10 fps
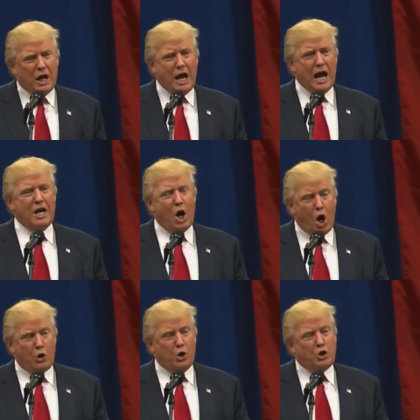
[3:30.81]
who are
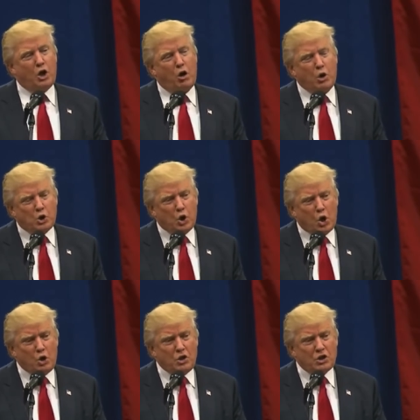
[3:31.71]
still inclined to
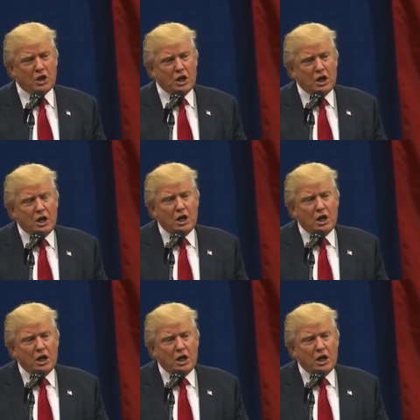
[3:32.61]
support Trump.